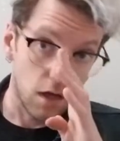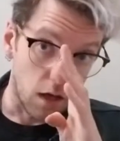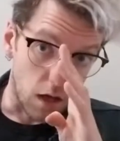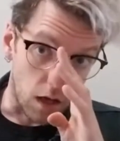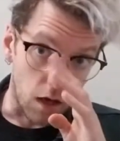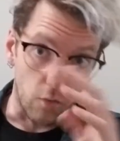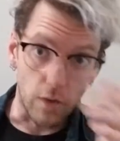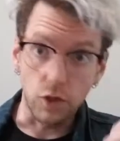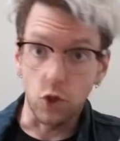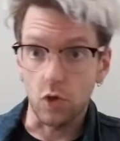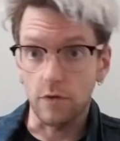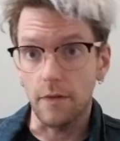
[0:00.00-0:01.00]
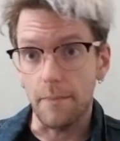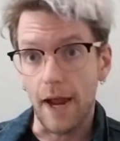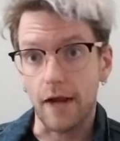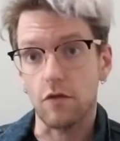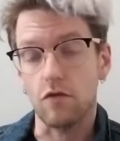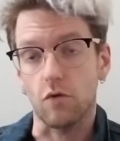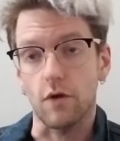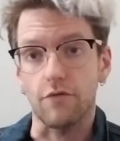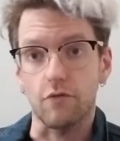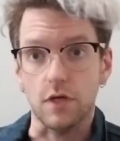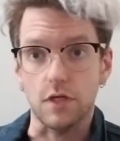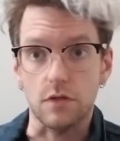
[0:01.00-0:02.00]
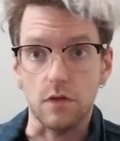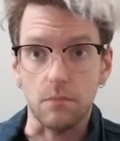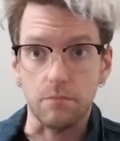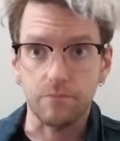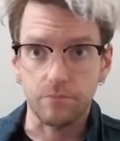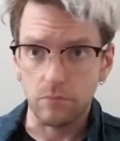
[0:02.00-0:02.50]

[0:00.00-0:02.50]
We learn the backstory for each of them.